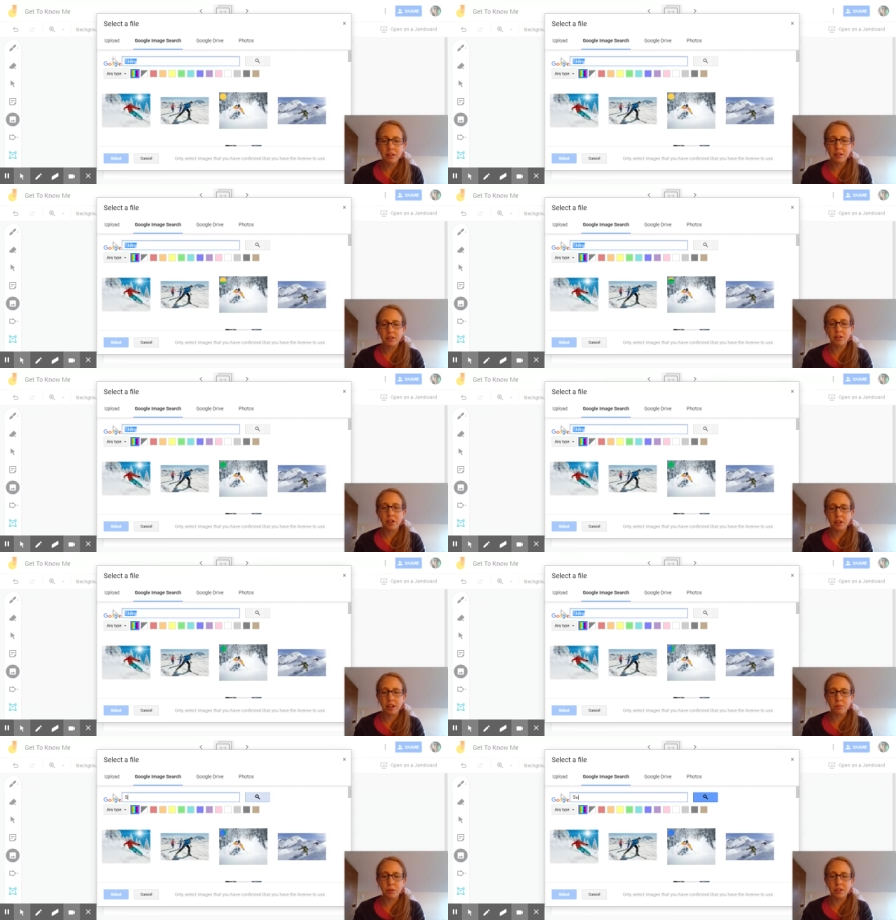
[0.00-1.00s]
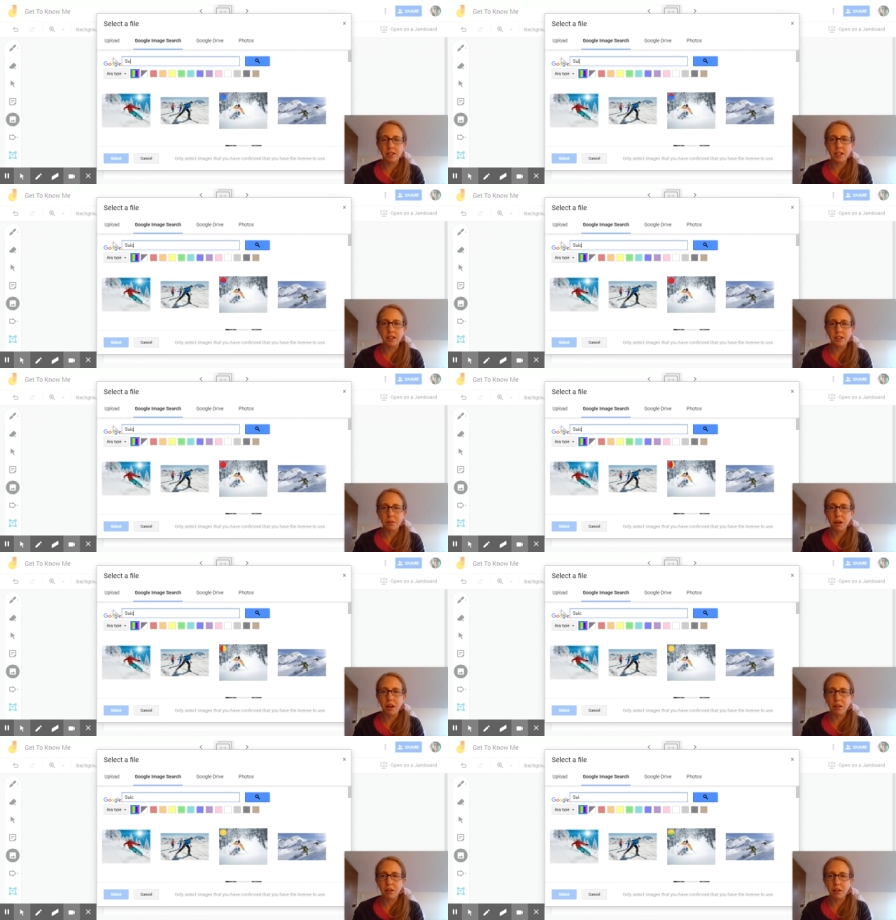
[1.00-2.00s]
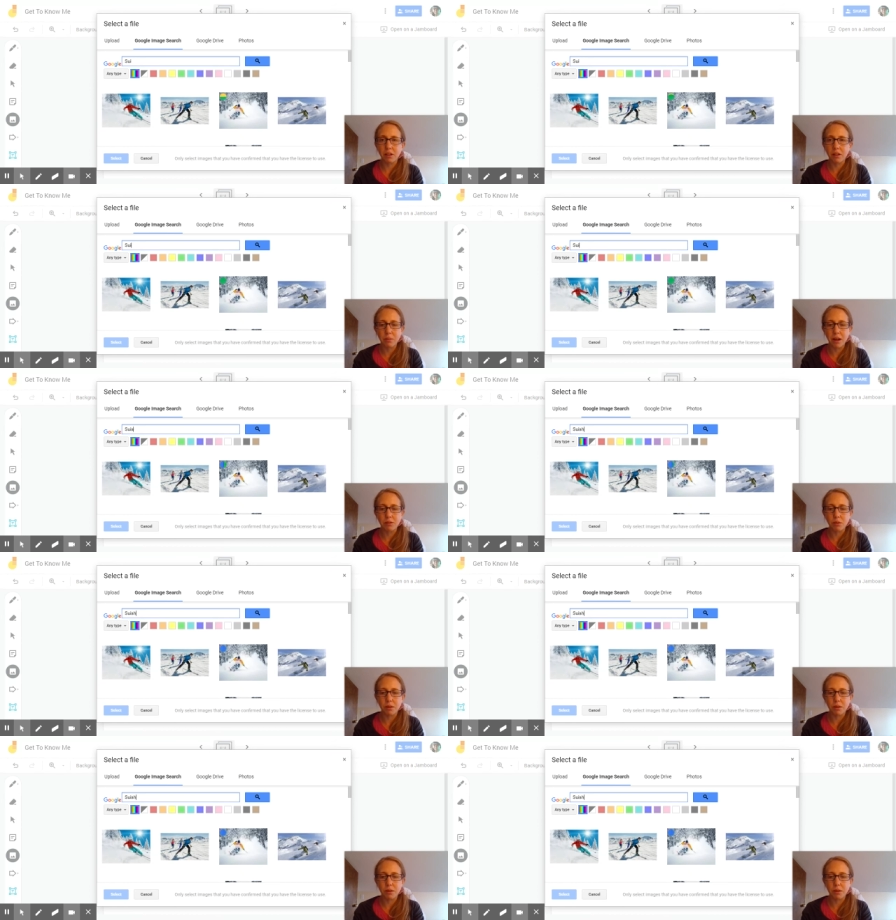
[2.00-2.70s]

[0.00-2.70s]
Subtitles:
you guys will see this on my other page.